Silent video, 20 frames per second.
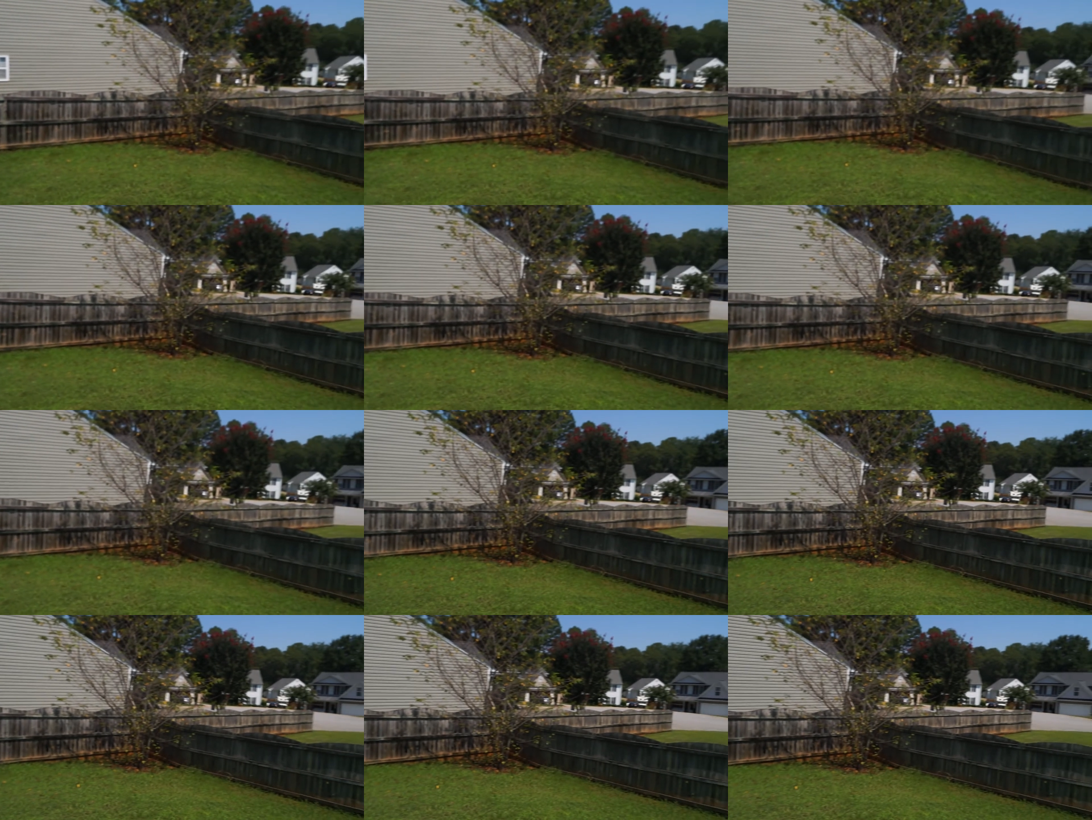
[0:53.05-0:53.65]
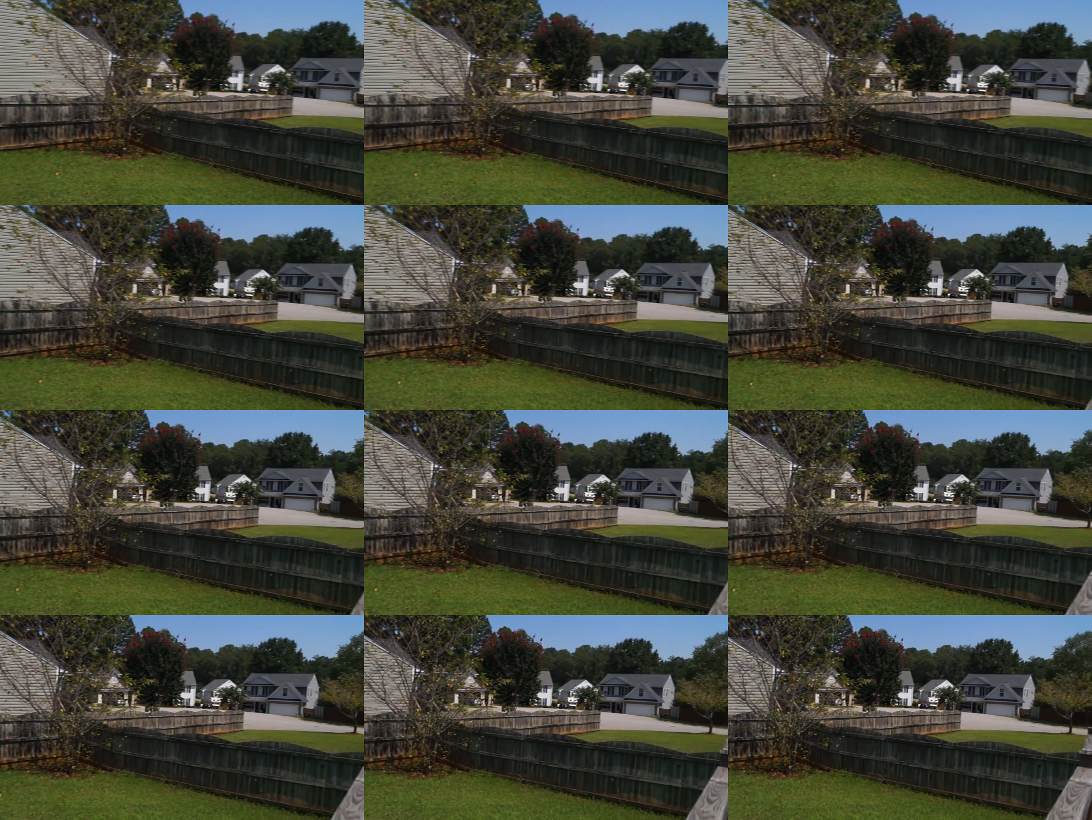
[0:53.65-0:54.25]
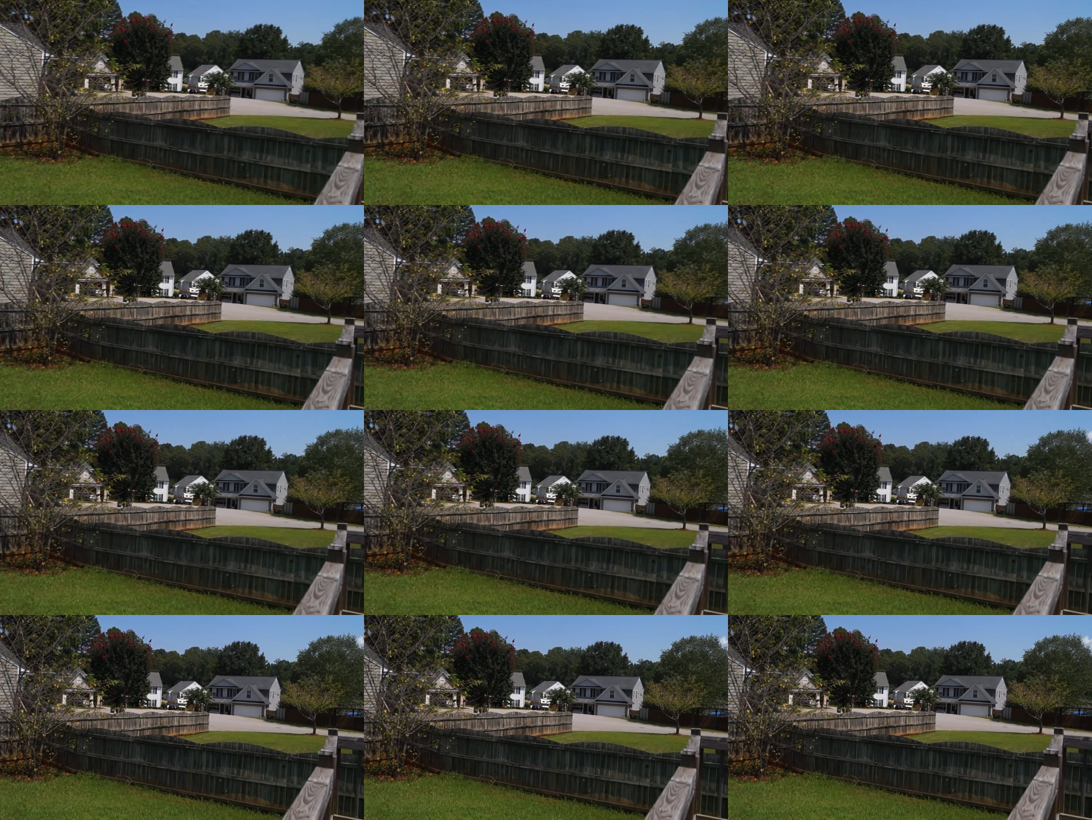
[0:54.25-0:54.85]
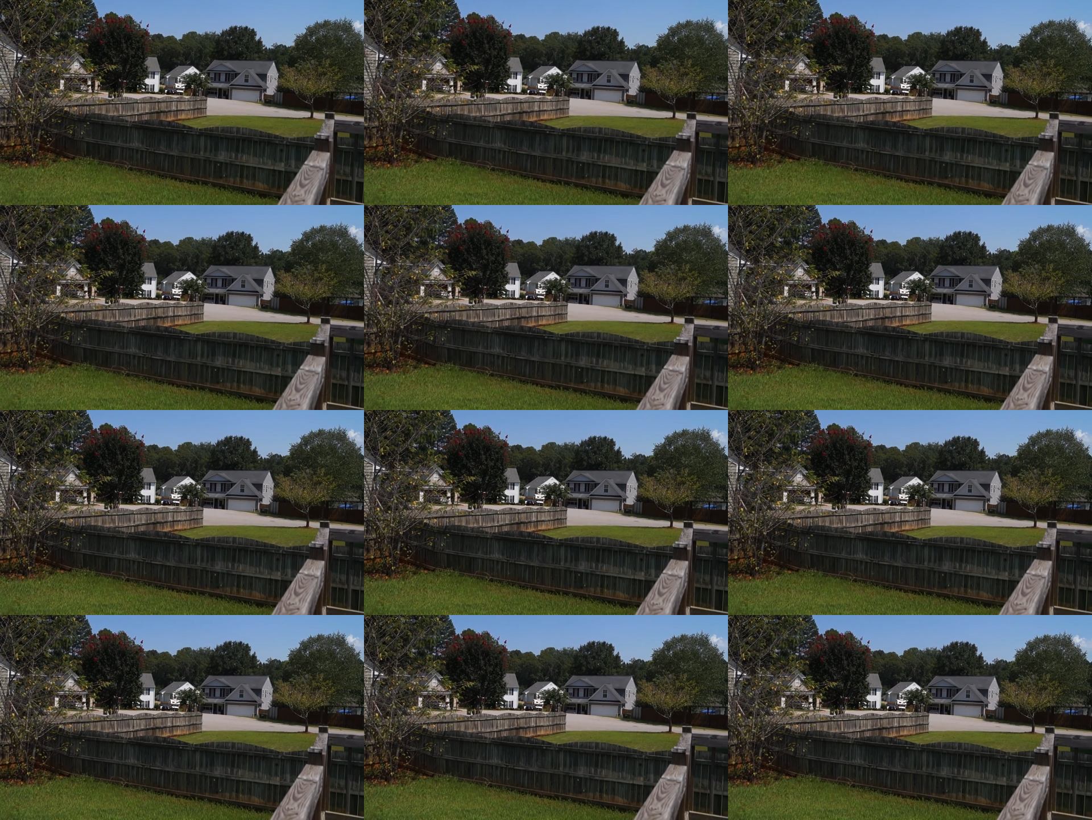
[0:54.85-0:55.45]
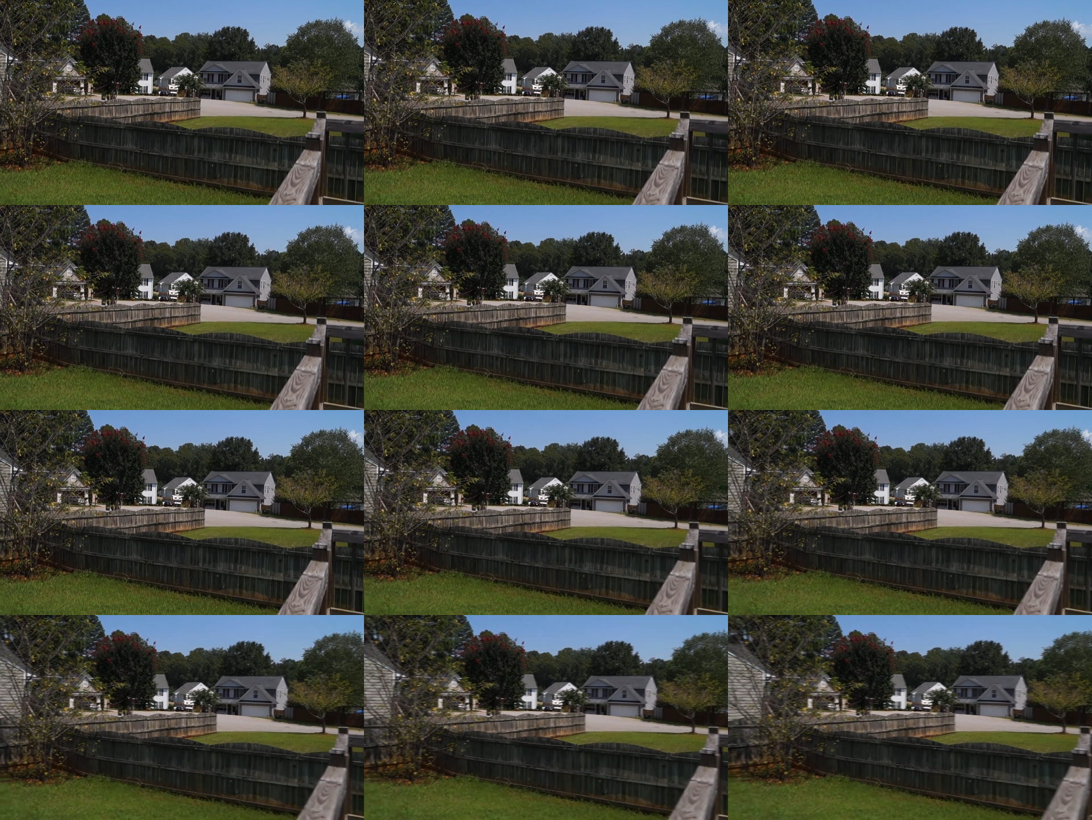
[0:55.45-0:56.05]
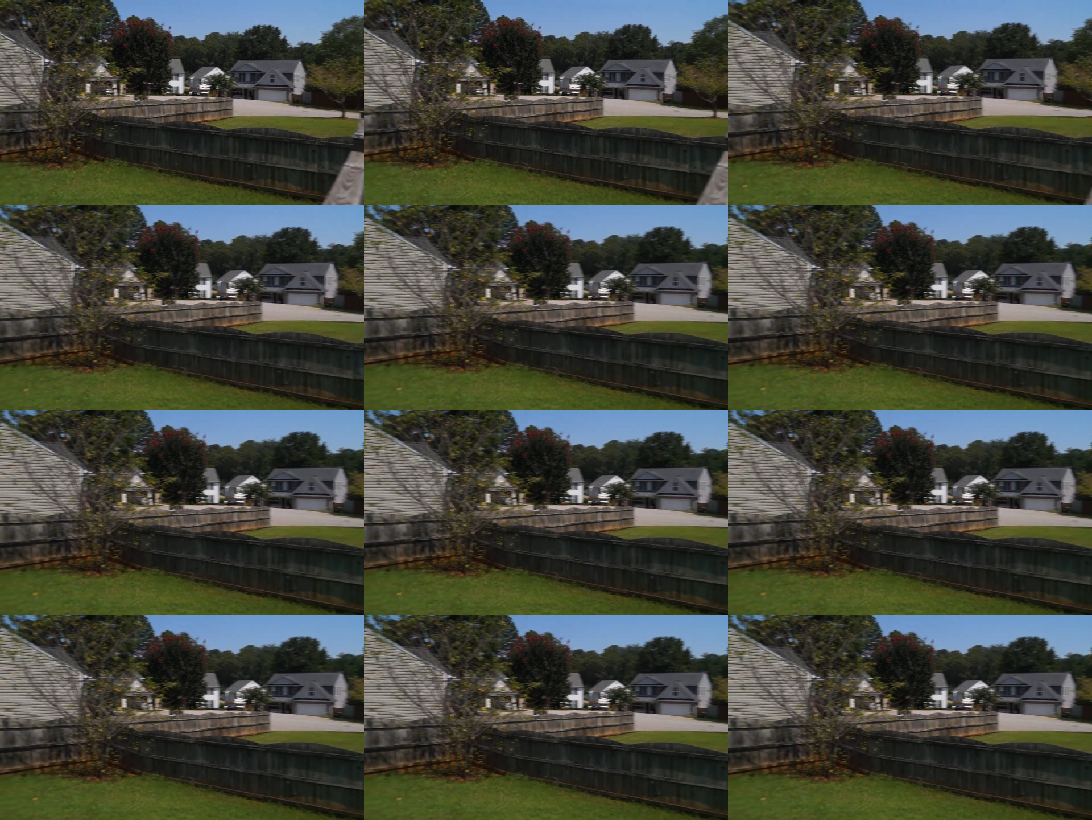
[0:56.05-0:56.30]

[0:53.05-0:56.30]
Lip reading: Nobody's mouth can be seen.